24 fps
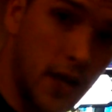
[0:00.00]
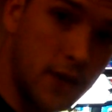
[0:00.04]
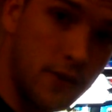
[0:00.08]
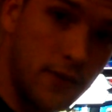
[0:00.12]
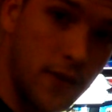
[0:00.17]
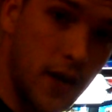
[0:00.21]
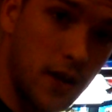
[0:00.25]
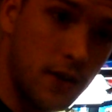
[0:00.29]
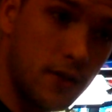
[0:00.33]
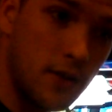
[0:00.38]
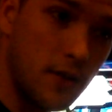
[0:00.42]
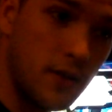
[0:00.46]

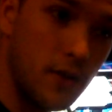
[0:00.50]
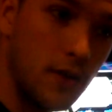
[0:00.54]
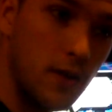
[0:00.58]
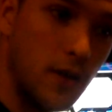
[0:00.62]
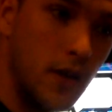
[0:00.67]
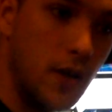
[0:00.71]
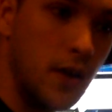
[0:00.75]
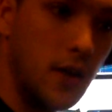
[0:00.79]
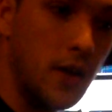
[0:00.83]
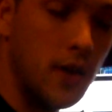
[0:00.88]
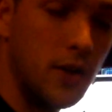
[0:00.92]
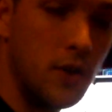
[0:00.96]
X factor.
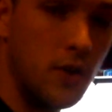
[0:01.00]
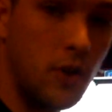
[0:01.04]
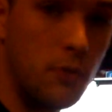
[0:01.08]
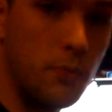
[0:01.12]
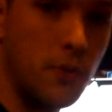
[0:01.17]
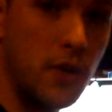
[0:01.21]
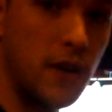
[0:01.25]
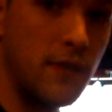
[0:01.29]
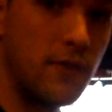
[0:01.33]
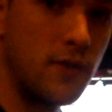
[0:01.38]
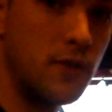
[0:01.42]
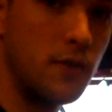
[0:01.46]

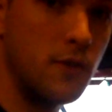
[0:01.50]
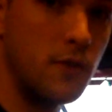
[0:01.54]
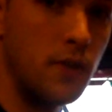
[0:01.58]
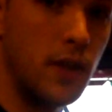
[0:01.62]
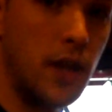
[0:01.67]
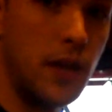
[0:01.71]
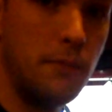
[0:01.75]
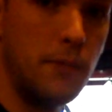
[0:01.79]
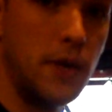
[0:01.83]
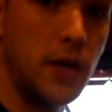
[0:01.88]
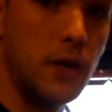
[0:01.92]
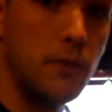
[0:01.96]
Normally, you have to do
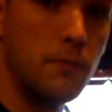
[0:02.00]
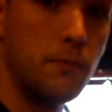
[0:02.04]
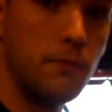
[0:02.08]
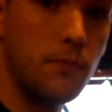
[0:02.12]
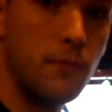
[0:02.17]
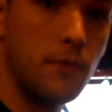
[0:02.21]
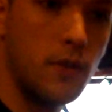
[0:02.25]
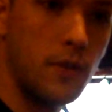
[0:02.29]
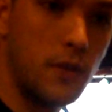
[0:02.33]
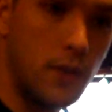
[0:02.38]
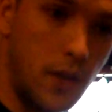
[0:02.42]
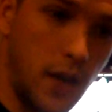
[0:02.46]
light,
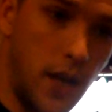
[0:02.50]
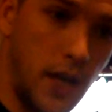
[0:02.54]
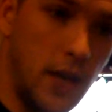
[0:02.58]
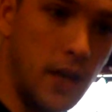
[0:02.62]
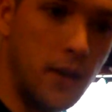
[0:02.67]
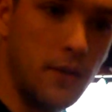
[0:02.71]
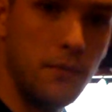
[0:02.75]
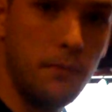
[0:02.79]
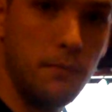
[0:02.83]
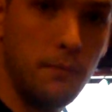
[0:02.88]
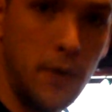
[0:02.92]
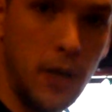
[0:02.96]
medium,
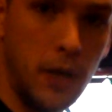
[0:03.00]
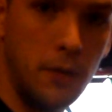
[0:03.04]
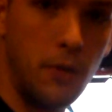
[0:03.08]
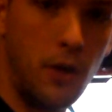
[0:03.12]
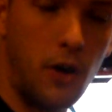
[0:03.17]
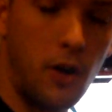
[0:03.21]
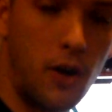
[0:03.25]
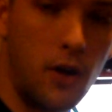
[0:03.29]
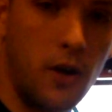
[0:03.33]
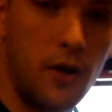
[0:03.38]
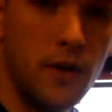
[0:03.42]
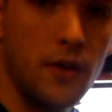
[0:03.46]
light,
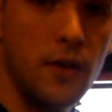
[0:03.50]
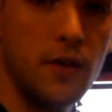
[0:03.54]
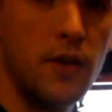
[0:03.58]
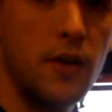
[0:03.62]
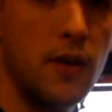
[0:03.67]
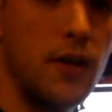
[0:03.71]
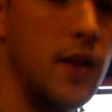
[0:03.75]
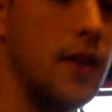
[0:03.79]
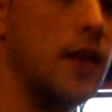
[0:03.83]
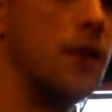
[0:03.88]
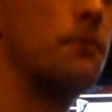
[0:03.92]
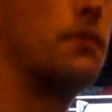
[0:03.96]
medium, hard,
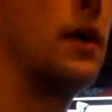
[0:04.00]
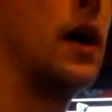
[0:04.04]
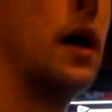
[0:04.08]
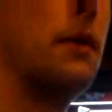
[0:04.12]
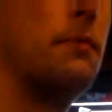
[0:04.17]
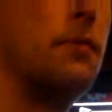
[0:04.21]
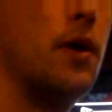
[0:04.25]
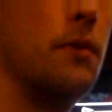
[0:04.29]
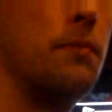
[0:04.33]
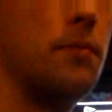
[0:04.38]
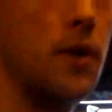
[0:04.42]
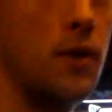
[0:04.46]
and then
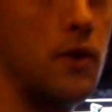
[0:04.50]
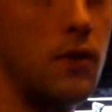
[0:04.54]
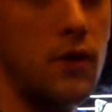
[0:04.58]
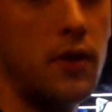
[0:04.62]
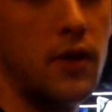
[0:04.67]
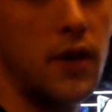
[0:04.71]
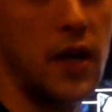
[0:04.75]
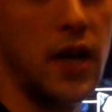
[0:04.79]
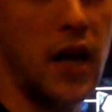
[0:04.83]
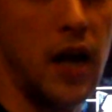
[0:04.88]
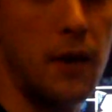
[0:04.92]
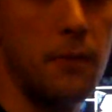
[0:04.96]
pop up in
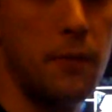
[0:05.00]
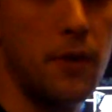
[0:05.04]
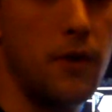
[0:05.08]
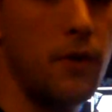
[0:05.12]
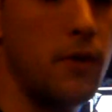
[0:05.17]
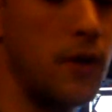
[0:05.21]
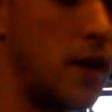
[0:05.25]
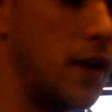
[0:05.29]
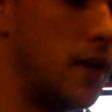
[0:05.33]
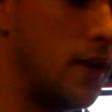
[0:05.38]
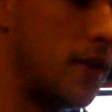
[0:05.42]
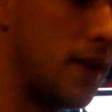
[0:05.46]
order to
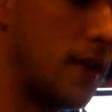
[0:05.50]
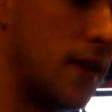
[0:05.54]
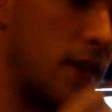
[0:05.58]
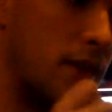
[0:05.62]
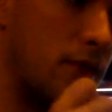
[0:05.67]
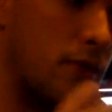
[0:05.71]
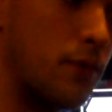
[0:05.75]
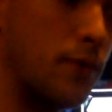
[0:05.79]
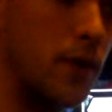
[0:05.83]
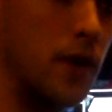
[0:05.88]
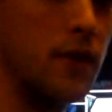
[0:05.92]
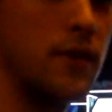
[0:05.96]
combo, and it's,
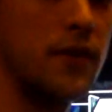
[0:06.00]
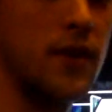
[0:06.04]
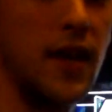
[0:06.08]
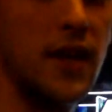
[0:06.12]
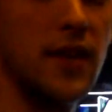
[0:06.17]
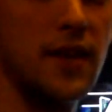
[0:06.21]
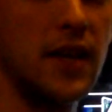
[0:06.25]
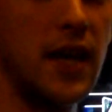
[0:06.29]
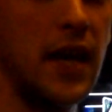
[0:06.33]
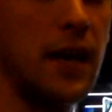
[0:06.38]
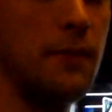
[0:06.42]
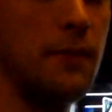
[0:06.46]
it's real tight